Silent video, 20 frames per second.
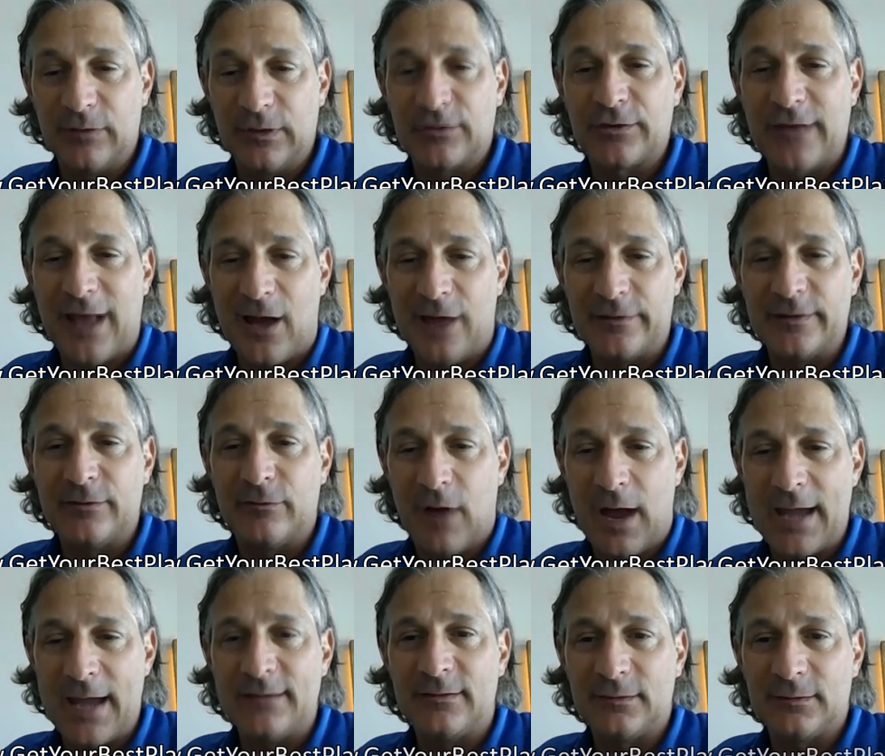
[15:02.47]
just give you
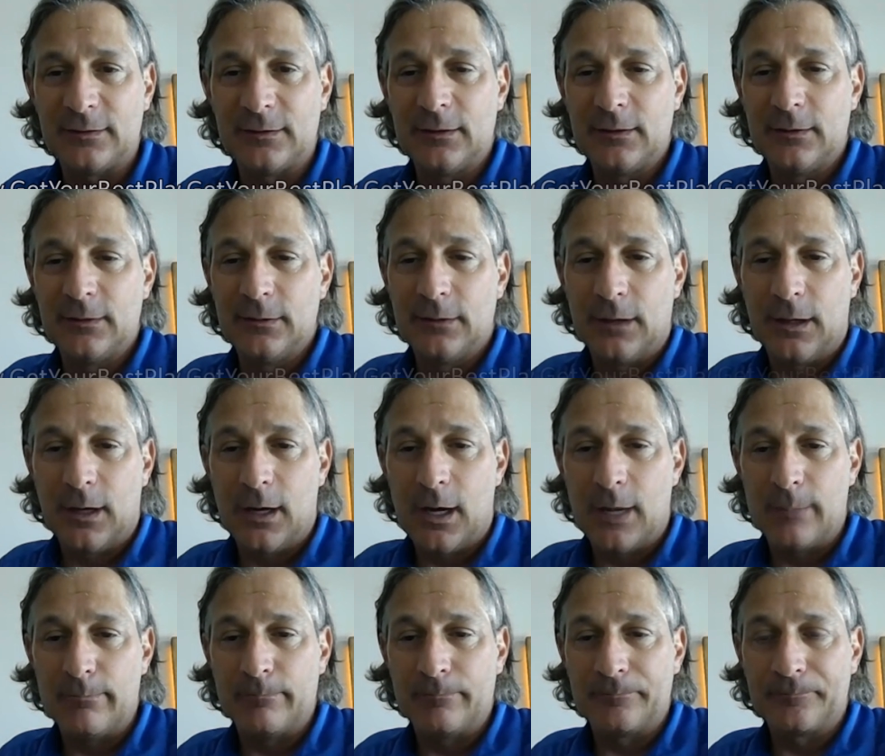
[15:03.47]
sound advice,
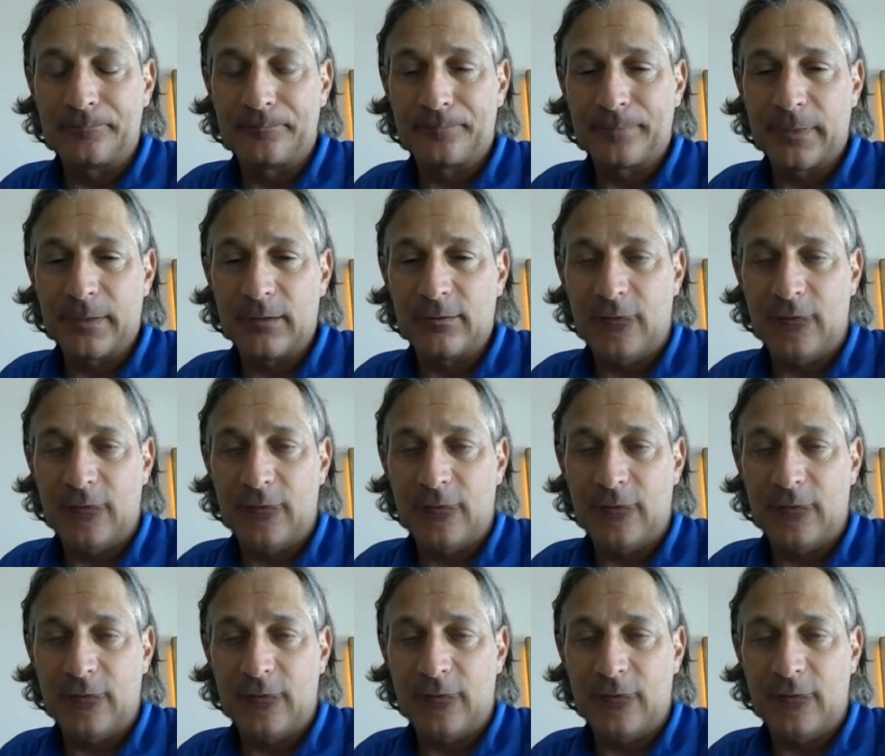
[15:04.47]
um,